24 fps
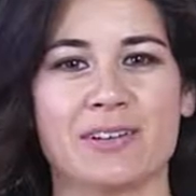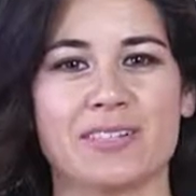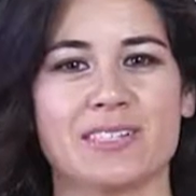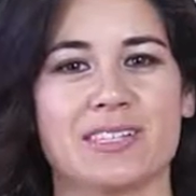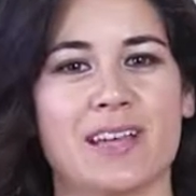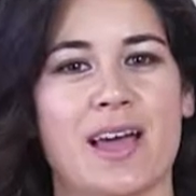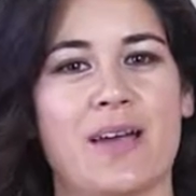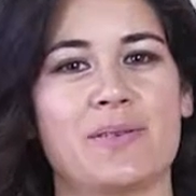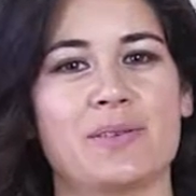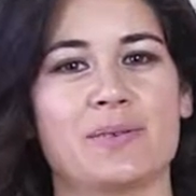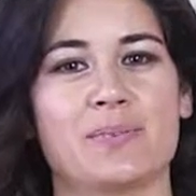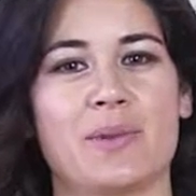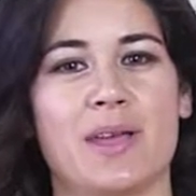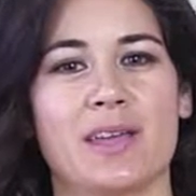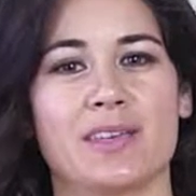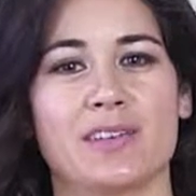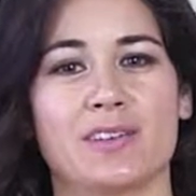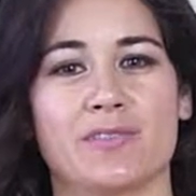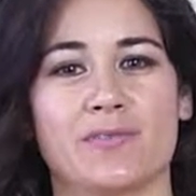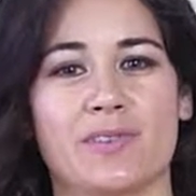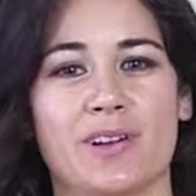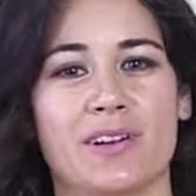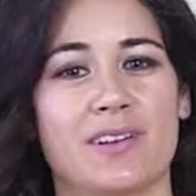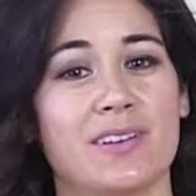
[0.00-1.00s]
it's time to make your
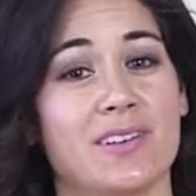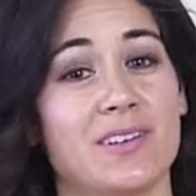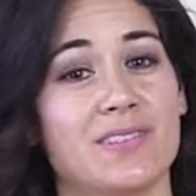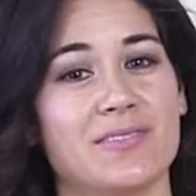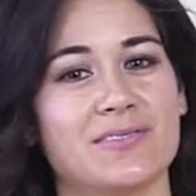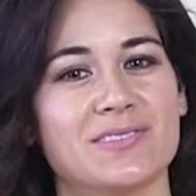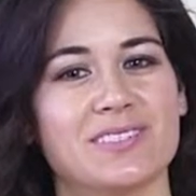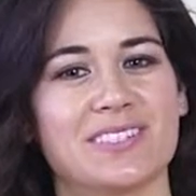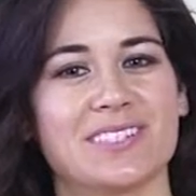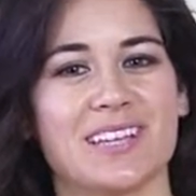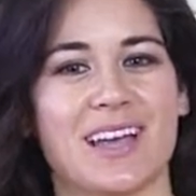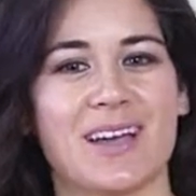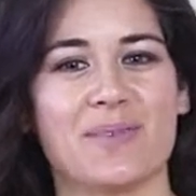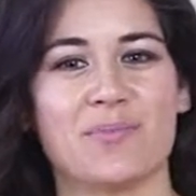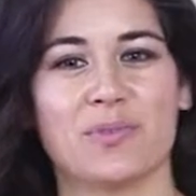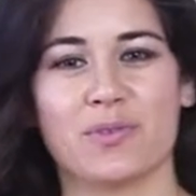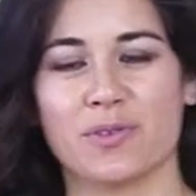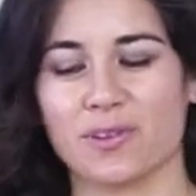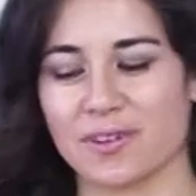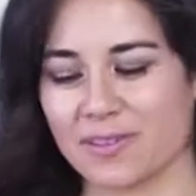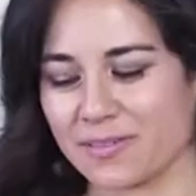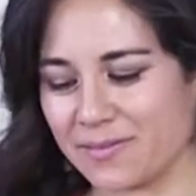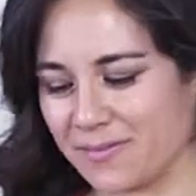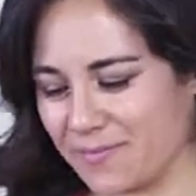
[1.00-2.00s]
very own sideboard.